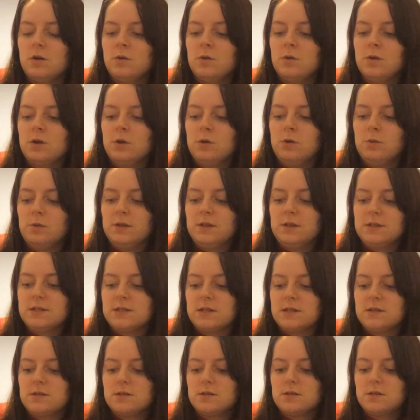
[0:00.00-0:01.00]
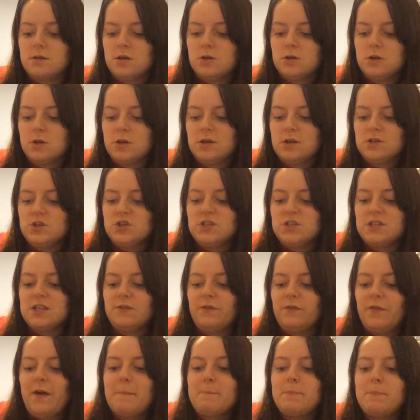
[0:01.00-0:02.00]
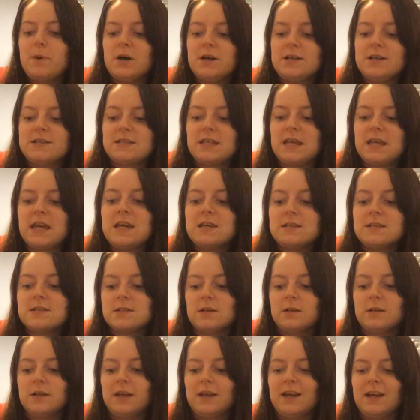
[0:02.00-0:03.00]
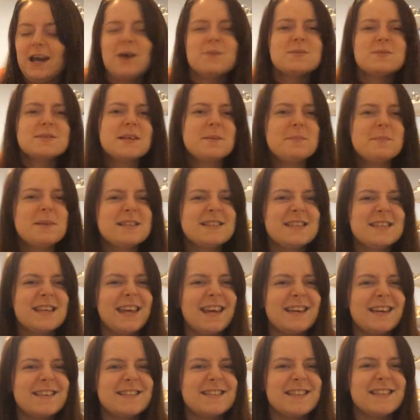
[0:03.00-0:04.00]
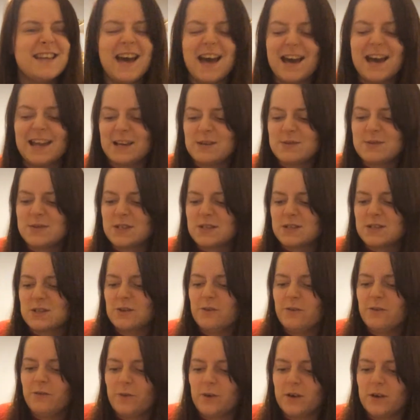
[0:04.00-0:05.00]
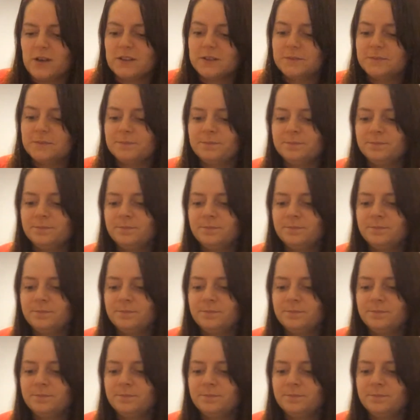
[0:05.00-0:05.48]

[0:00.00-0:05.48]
I want to know what this is. It just says Vampire's Kiss on it. How was I meant to guess that? That was a tough one.